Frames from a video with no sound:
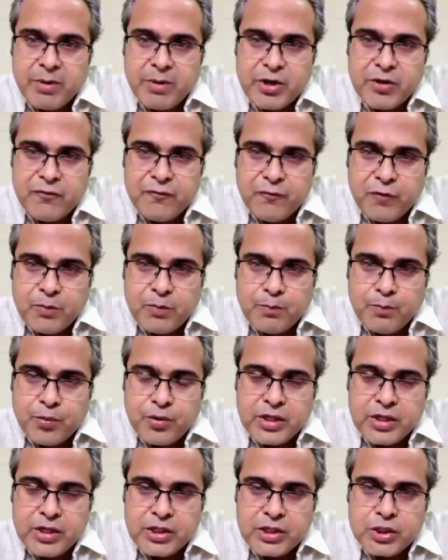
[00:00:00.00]
But if you
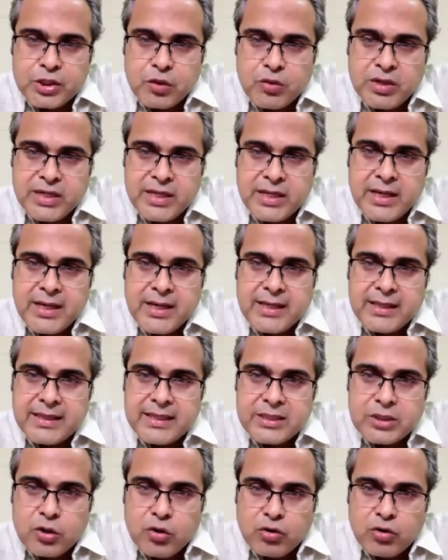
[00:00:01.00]
put it slowly,
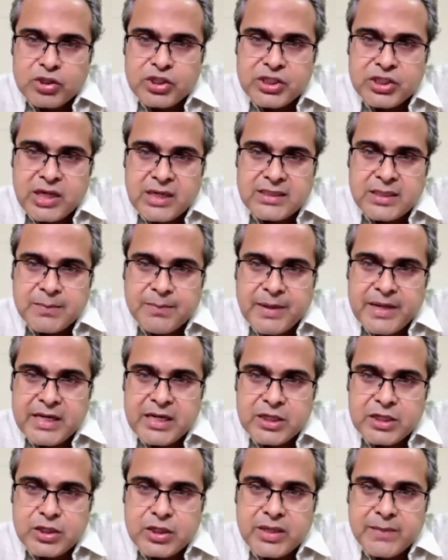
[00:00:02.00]
there's a good chance that
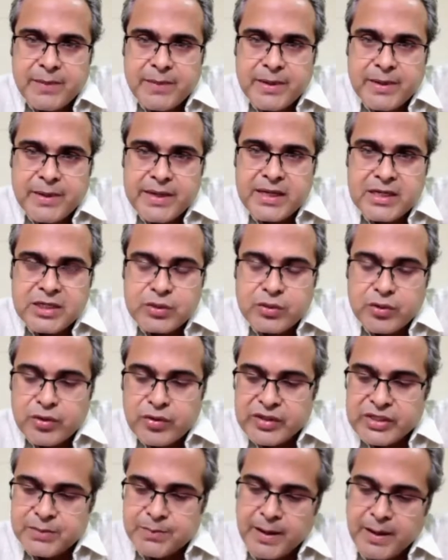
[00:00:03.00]
pedicle is going
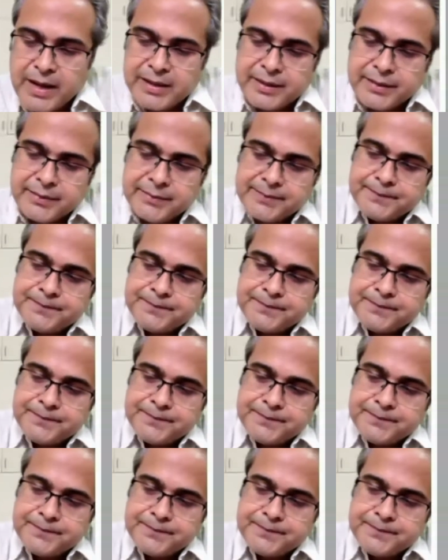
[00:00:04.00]
to expand.